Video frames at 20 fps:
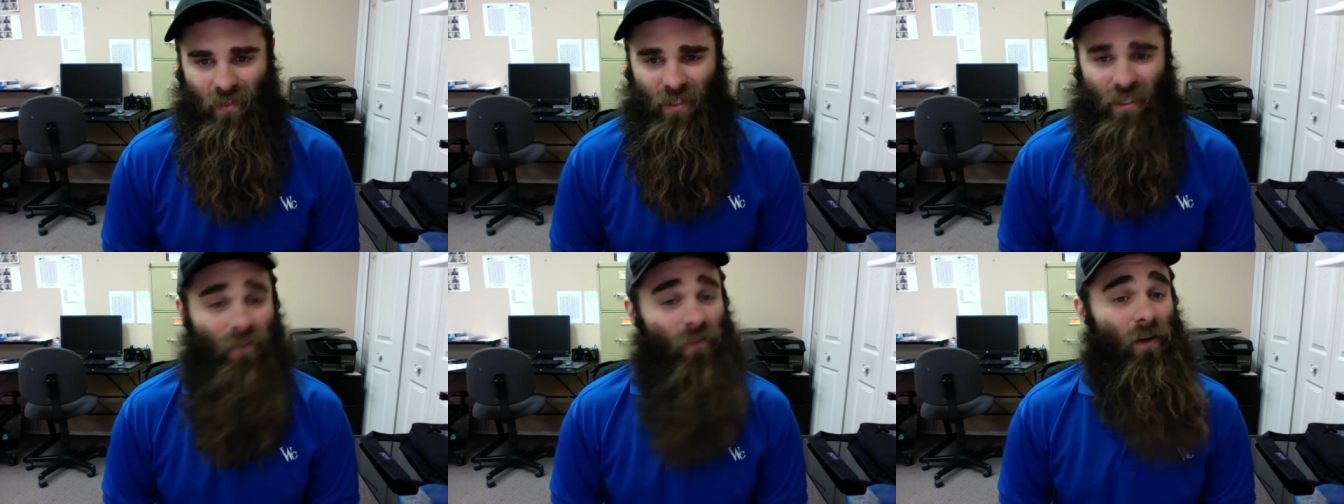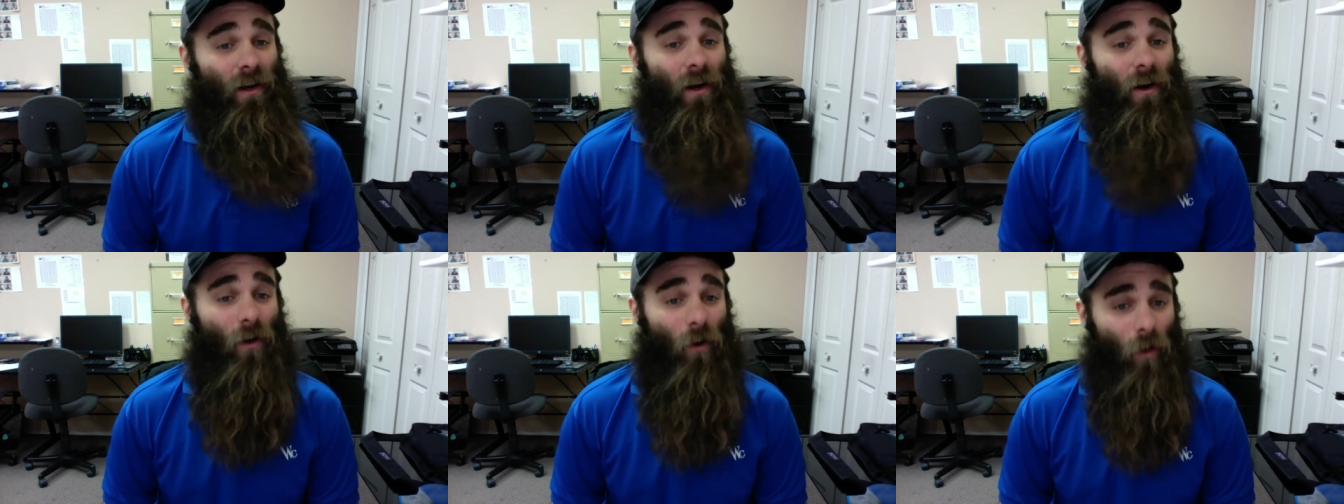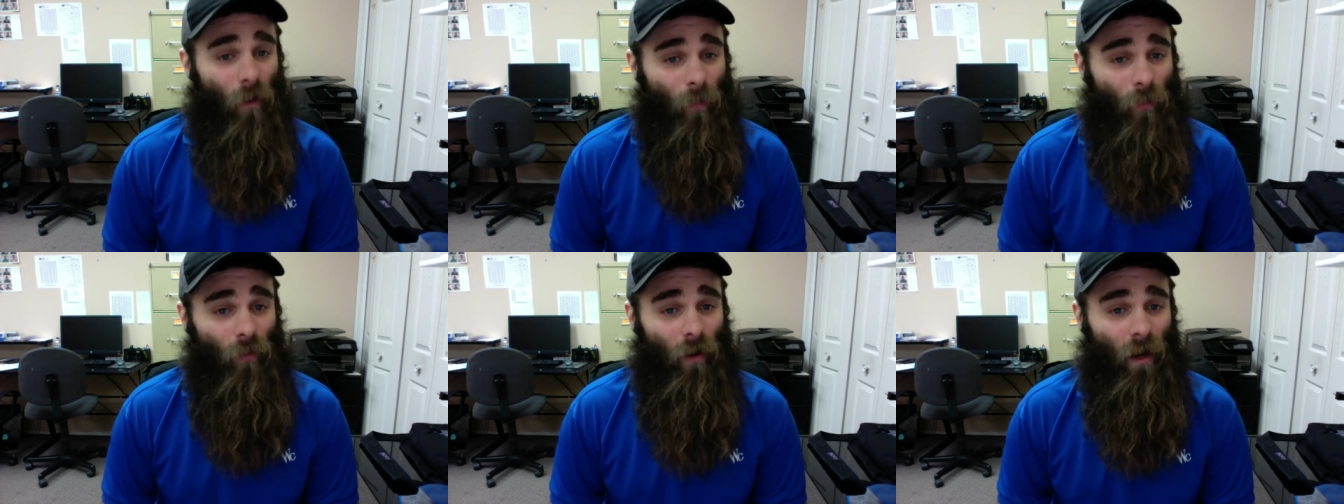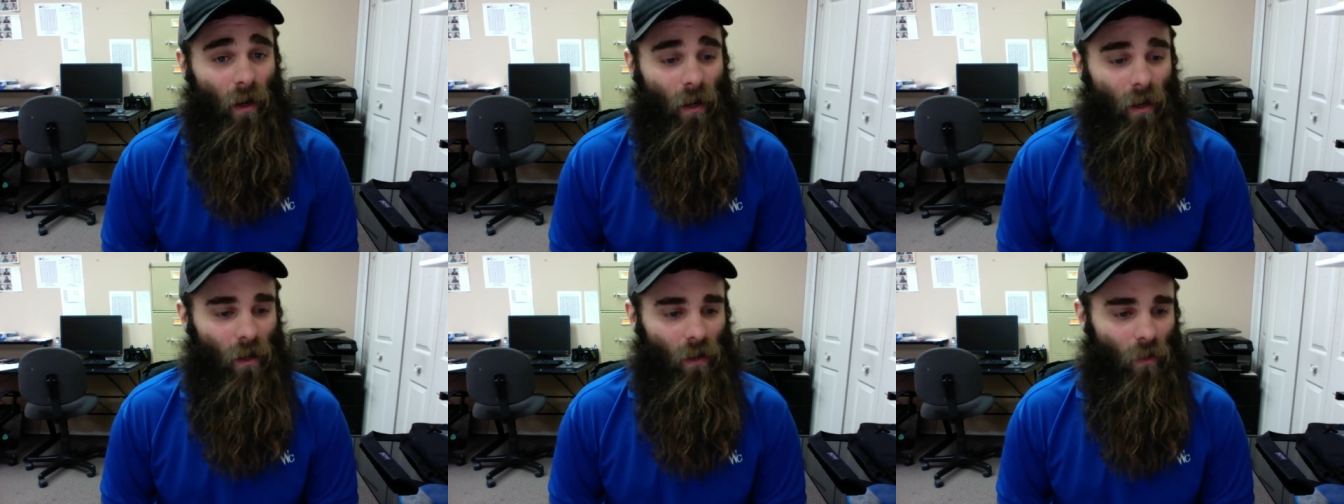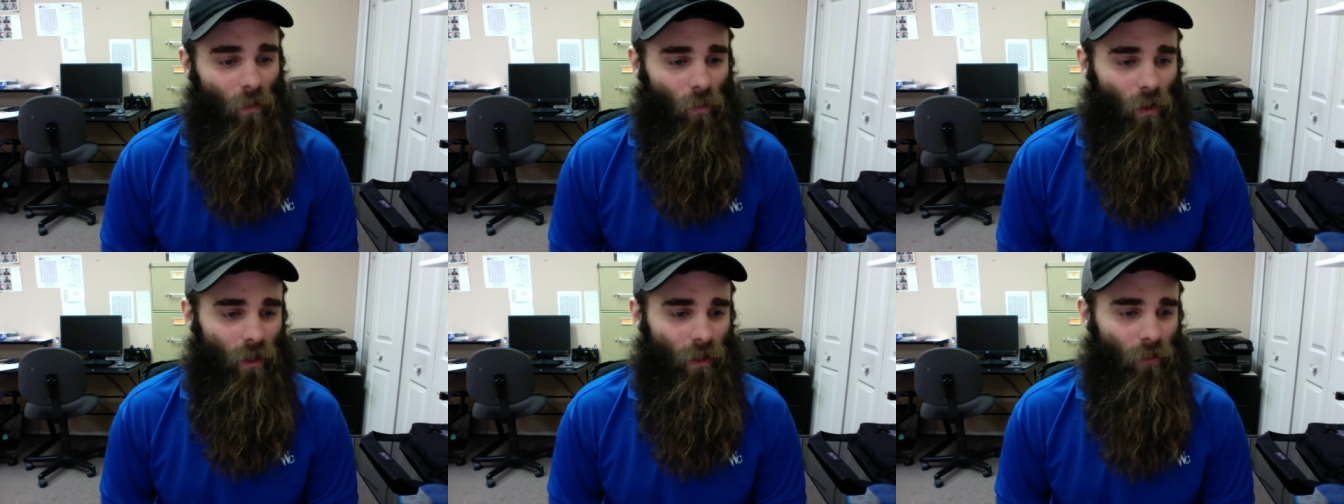see if you can incorporate it
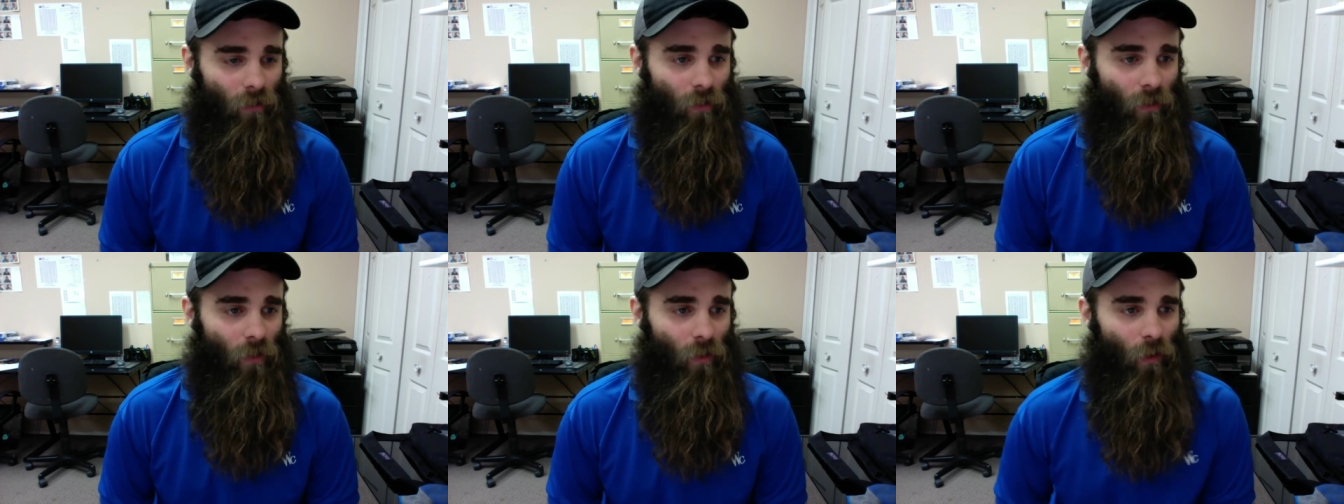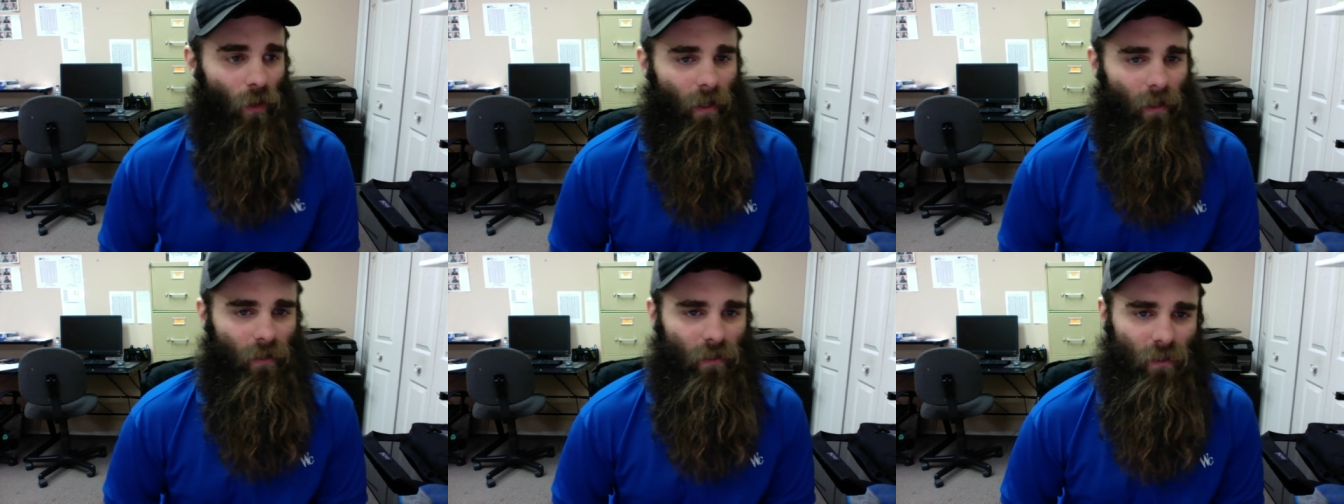into what you're doing.